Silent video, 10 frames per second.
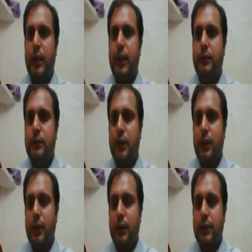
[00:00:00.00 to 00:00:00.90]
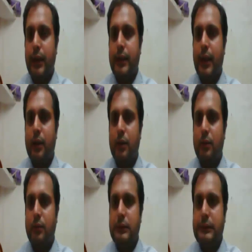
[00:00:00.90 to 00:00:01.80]
In the year
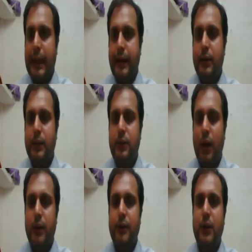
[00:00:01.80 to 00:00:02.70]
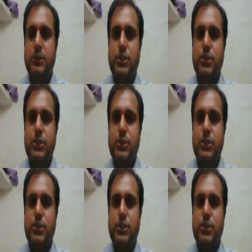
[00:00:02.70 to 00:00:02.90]
1931,